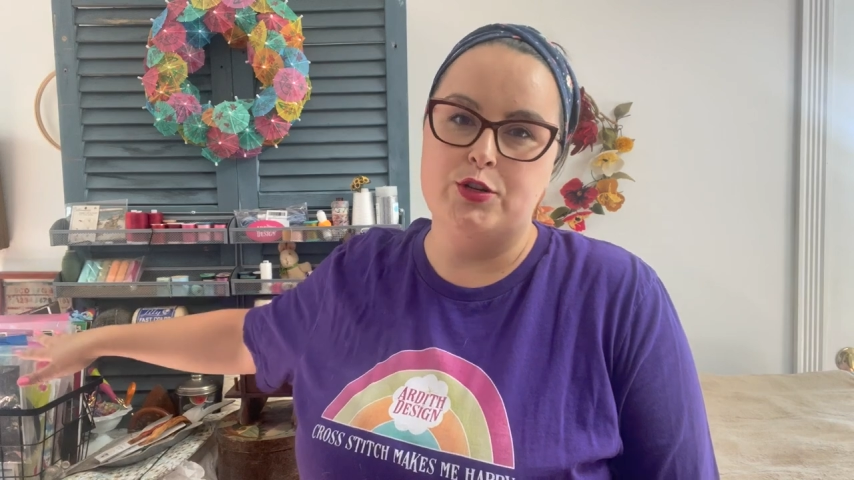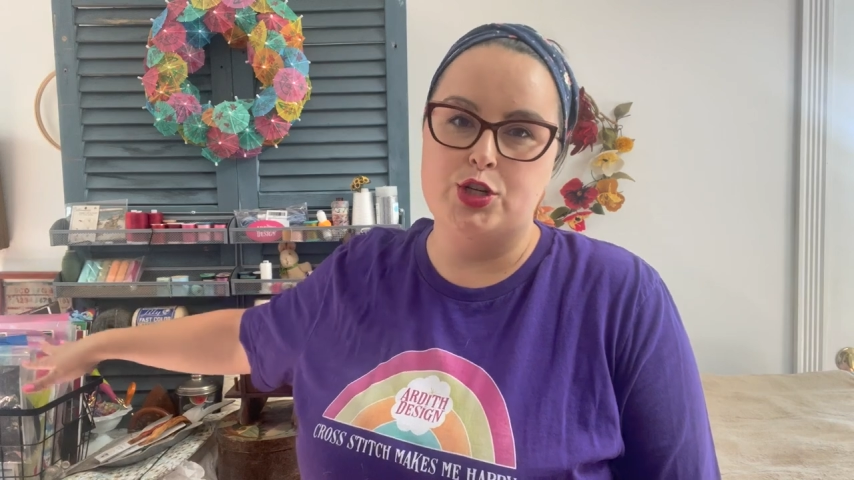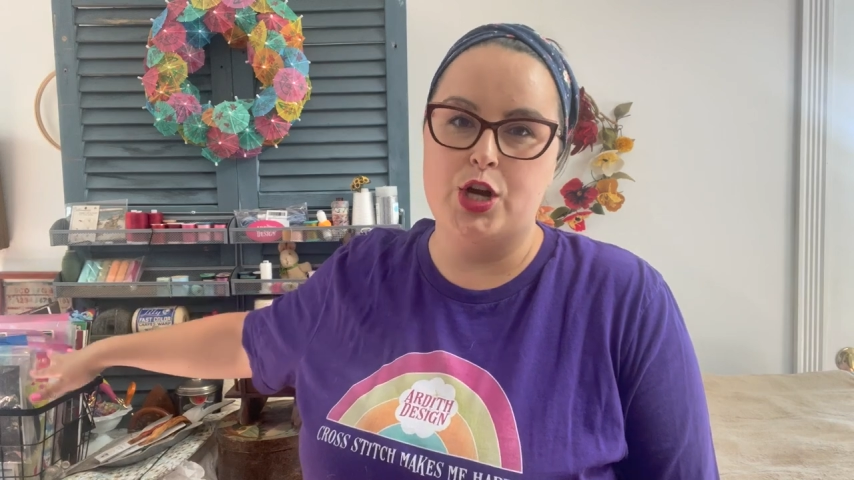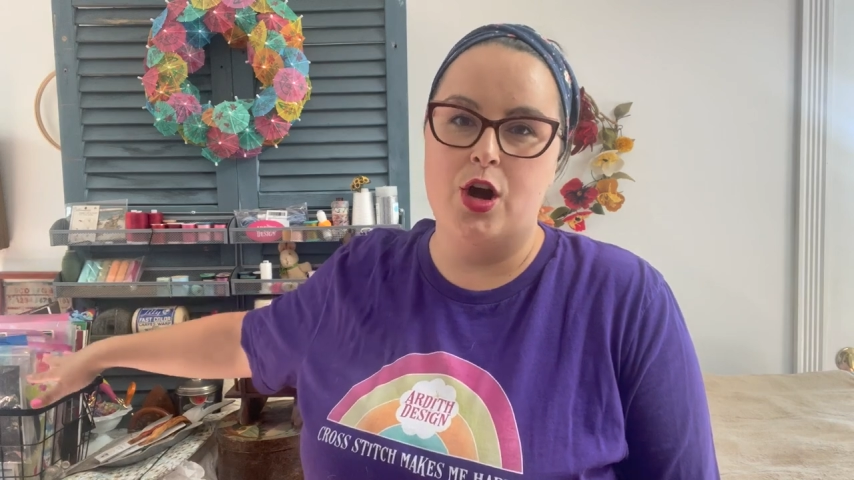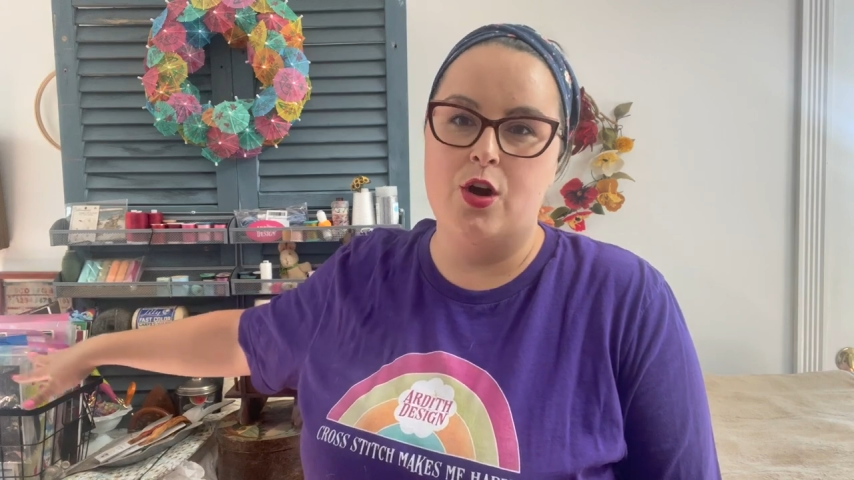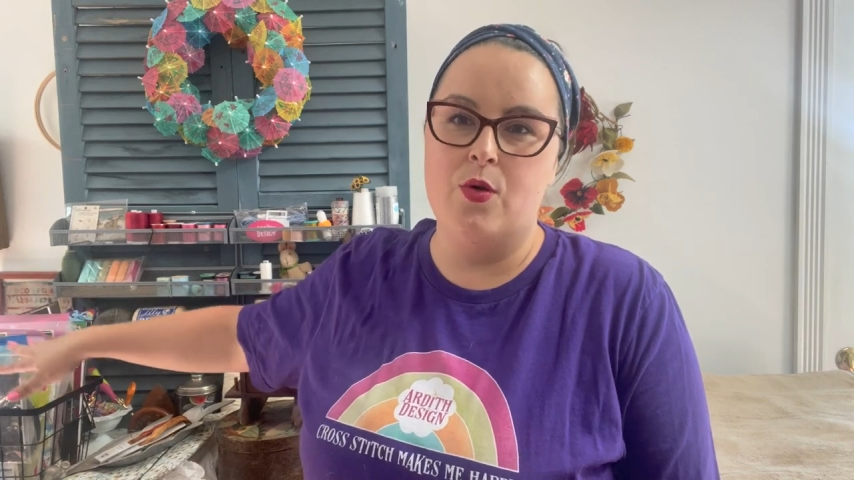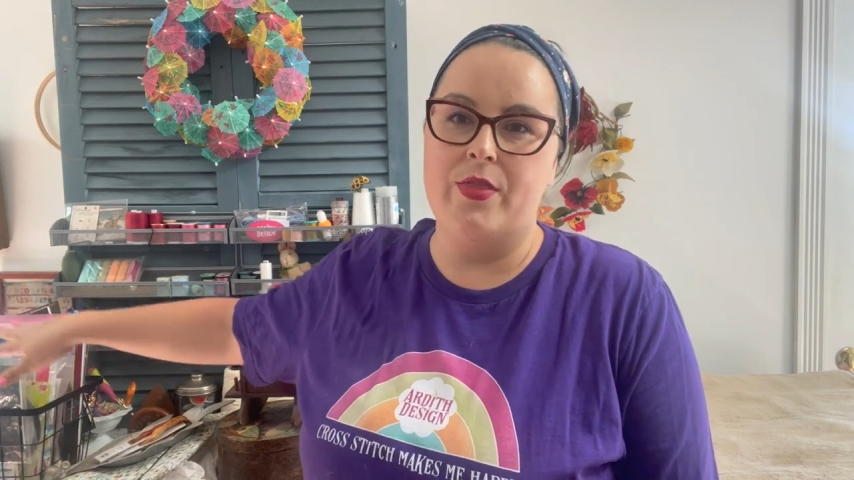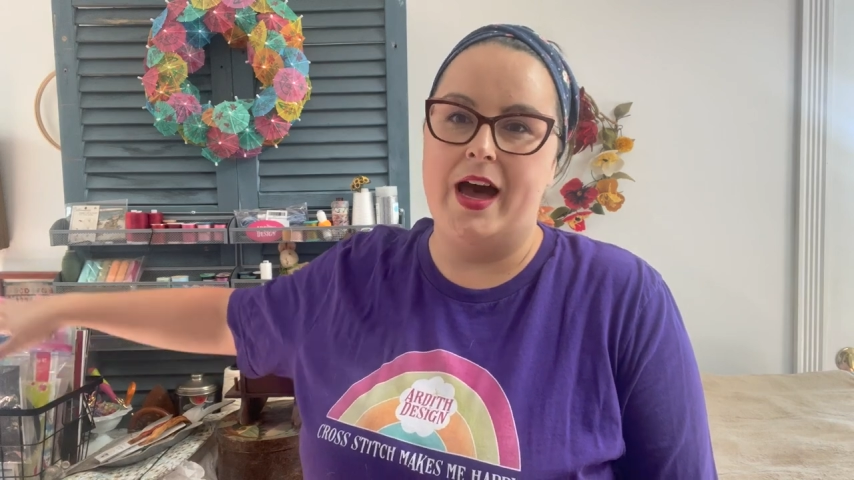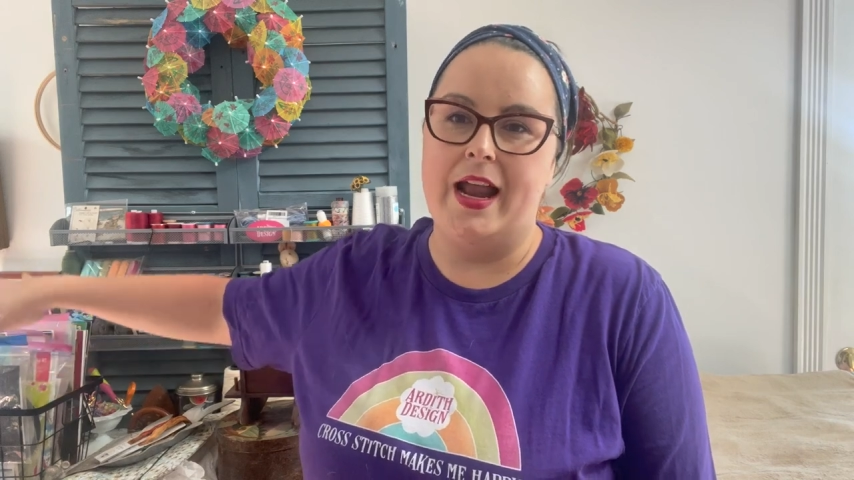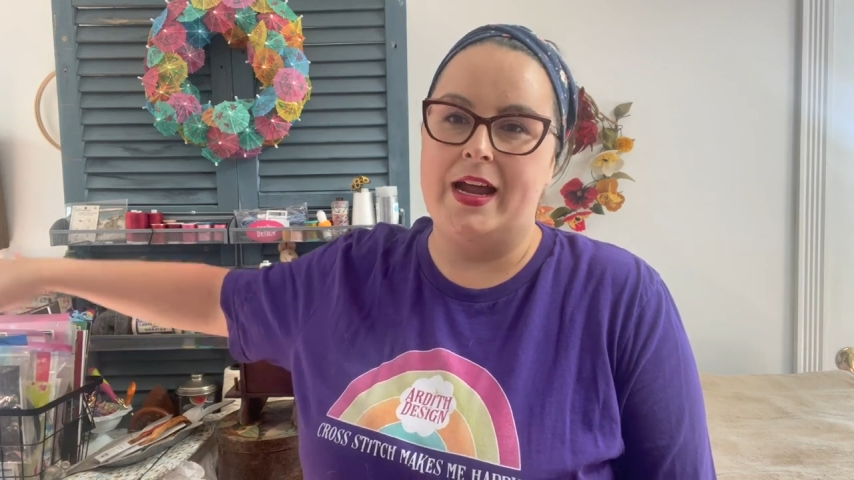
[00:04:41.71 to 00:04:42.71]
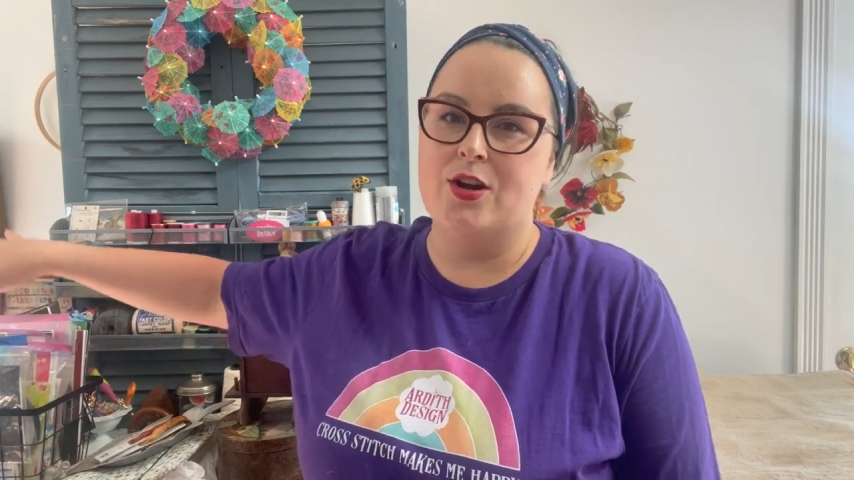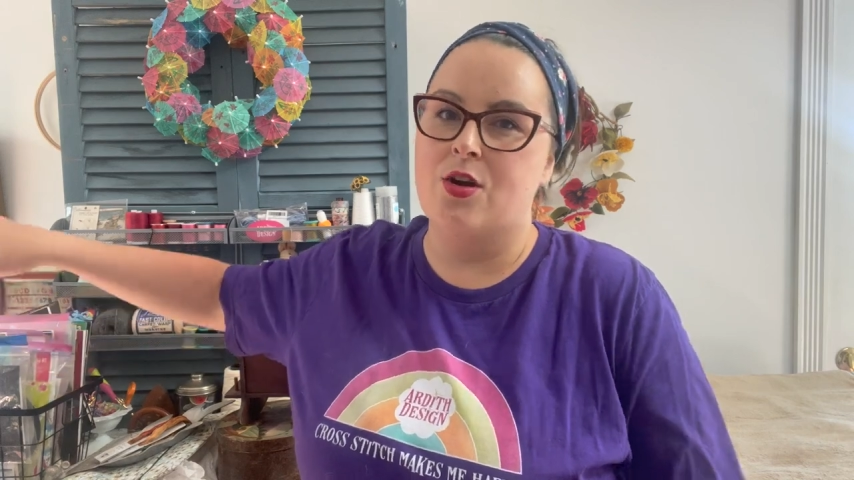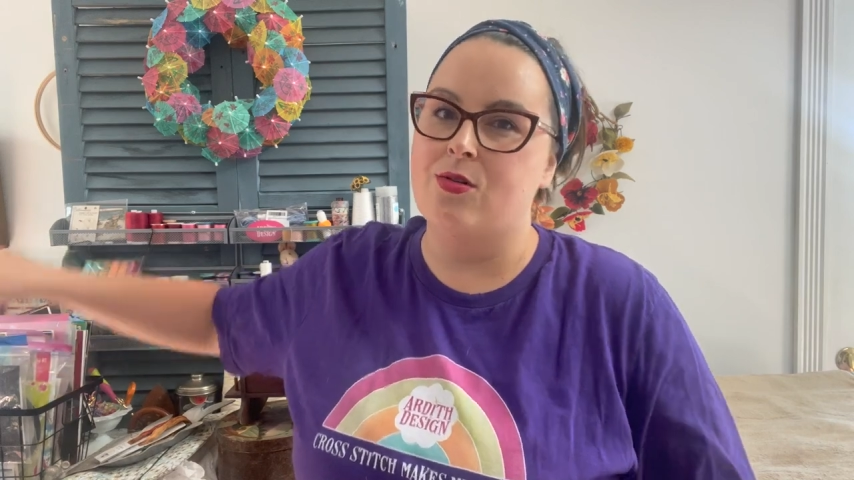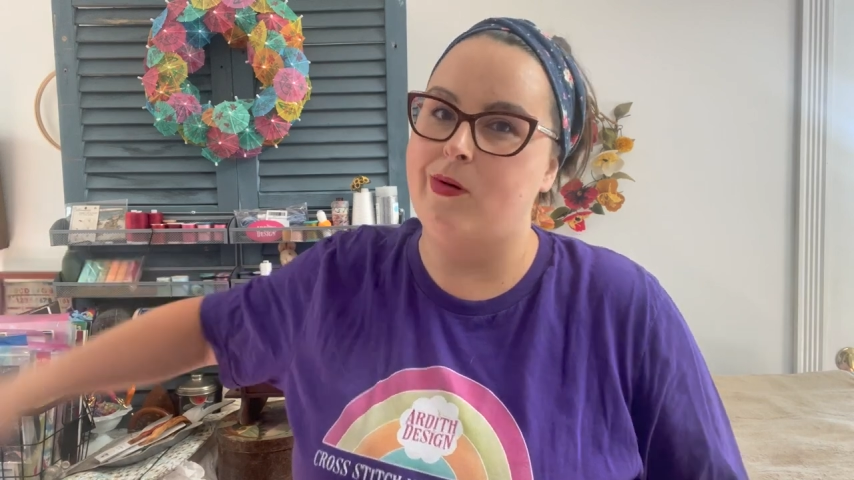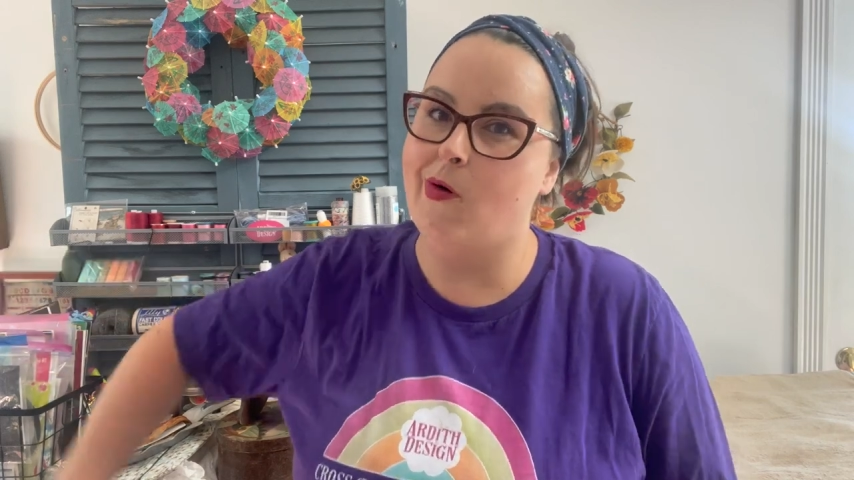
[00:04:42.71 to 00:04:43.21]
to show that I
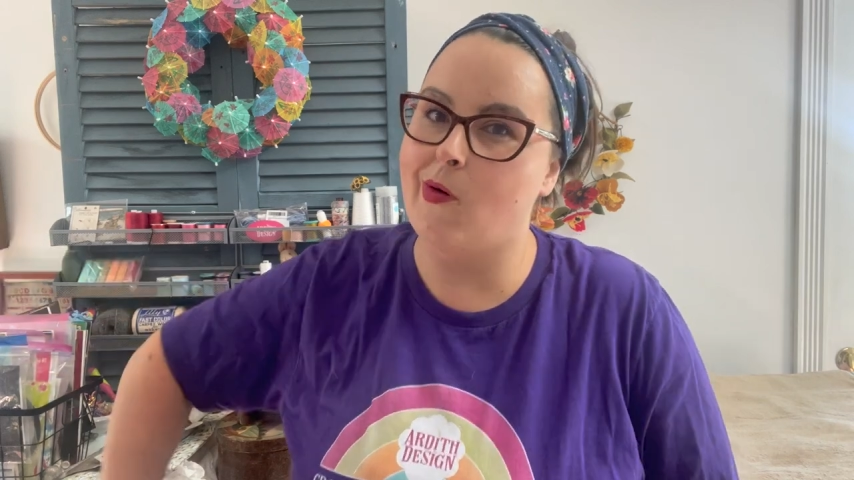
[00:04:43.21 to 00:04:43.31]
know